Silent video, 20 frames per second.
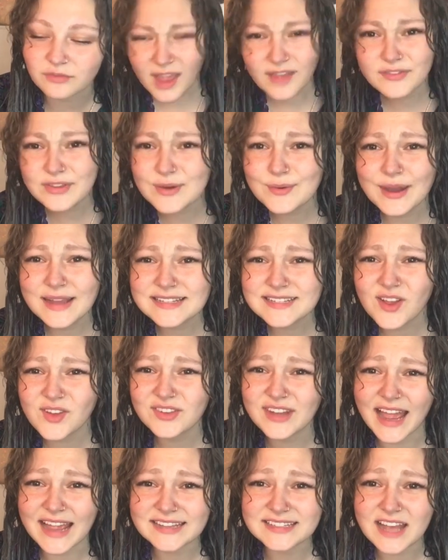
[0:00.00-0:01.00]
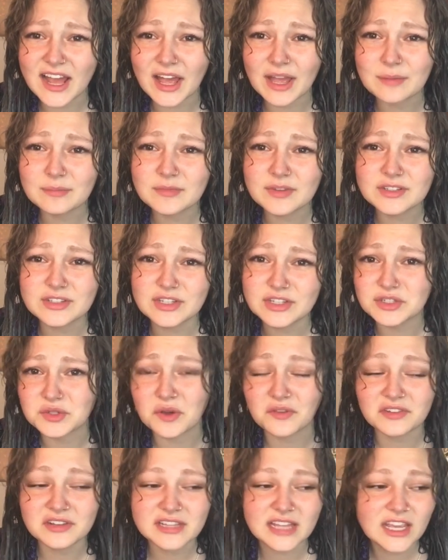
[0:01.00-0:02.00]
If you wait till nighttime to do
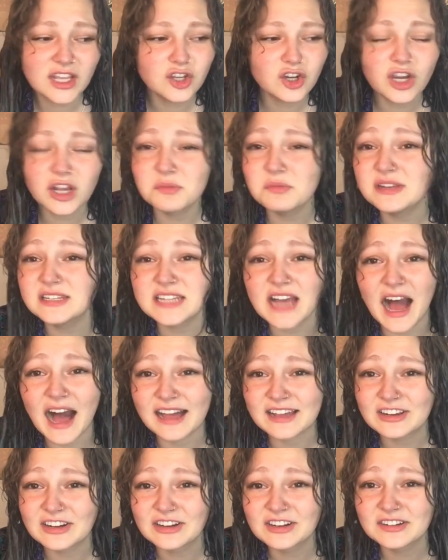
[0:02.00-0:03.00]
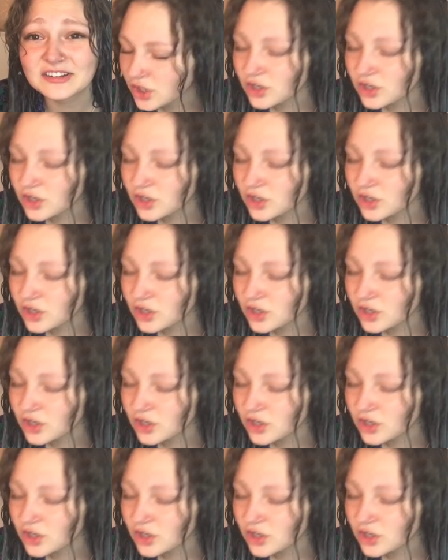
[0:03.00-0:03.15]
everything, you're gonna be tired.